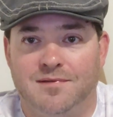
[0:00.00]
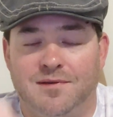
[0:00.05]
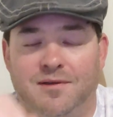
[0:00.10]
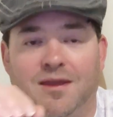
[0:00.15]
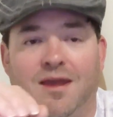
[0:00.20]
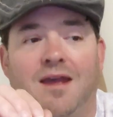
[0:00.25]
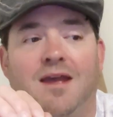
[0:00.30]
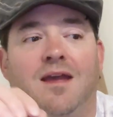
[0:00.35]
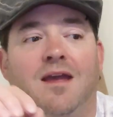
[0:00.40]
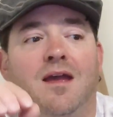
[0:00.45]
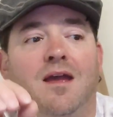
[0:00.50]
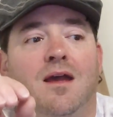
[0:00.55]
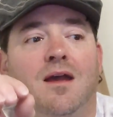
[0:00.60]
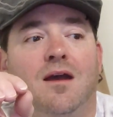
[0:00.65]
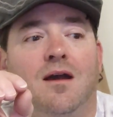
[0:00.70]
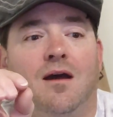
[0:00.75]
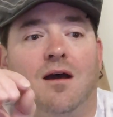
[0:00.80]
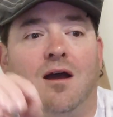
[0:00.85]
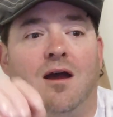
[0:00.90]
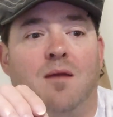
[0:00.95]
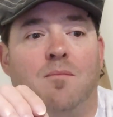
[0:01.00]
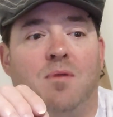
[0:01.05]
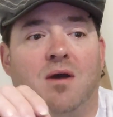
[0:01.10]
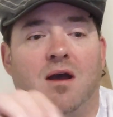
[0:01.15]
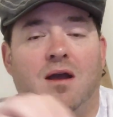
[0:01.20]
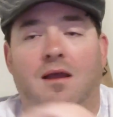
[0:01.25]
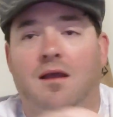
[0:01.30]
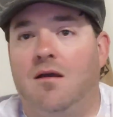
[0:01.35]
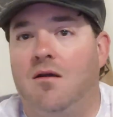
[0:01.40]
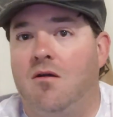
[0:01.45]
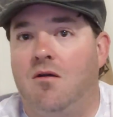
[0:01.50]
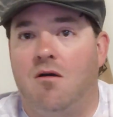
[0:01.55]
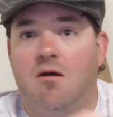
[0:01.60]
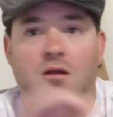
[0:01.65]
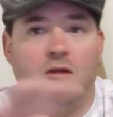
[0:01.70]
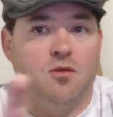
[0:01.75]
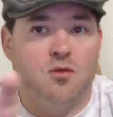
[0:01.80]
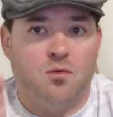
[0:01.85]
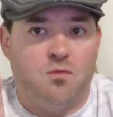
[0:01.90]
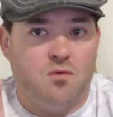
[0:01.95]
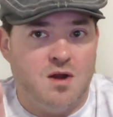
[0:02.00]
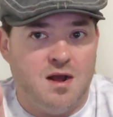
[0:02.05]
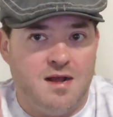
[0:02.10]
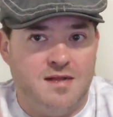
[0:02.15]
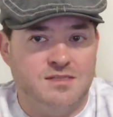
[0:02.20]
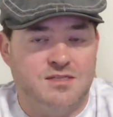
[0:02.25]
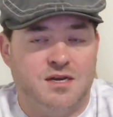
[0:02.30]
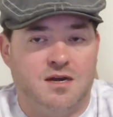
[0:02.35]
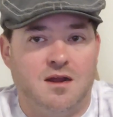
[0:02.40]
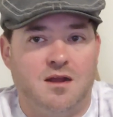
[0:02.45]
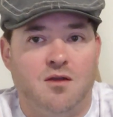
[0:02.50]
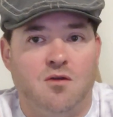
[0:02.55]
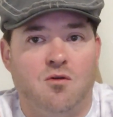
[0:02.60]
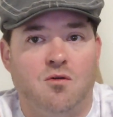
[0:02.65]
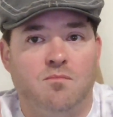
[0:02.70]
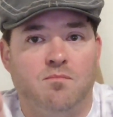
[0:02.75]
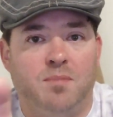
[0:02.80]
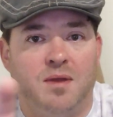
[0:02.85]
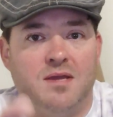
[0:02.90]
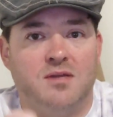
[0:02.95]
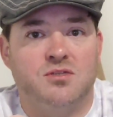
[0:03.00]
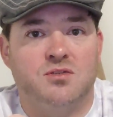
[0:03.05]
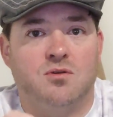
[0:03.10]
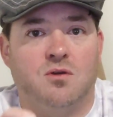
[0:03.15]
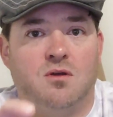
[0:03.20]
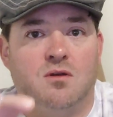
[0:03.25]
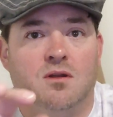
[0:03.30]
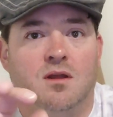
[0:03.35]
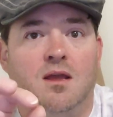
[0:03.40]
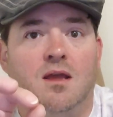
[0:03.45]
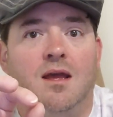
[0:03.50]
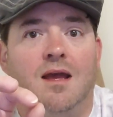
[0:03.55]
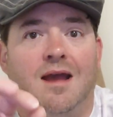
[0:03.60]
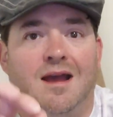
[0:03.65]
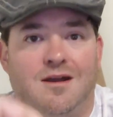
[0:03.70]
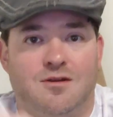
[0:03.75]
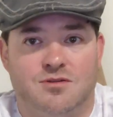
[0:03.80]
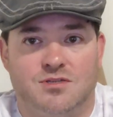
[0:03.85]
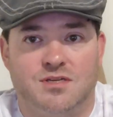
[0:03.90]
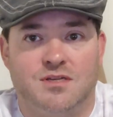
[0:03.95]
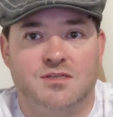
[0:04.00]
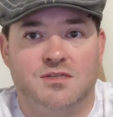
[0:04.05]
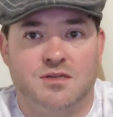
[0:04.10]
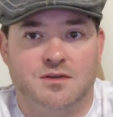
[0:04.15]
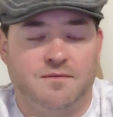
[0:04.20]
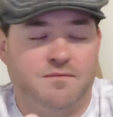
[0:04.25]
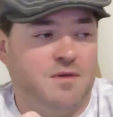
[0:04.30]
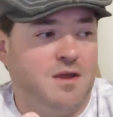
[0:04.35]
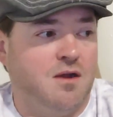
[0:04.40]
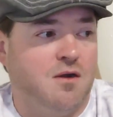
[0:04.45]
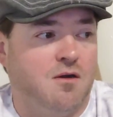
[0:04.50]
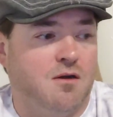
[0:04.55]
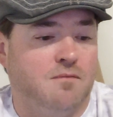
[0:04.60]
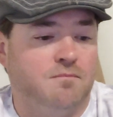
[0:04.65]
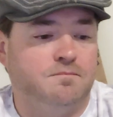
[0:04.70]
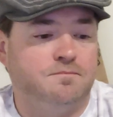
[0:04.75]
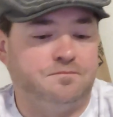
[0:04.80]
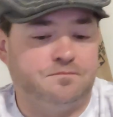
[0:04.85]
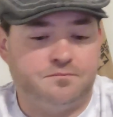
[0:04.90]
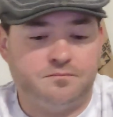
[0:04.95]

Okay, I buy all of the rods that I own based on how sensitive they are.